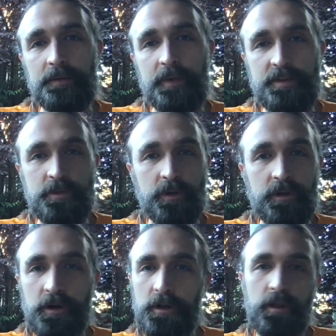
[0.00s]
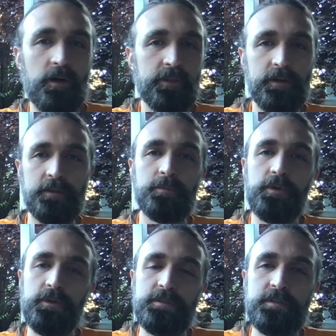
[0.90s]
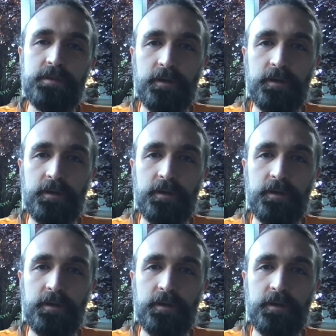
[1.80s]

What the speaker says: as you recall, all the other moons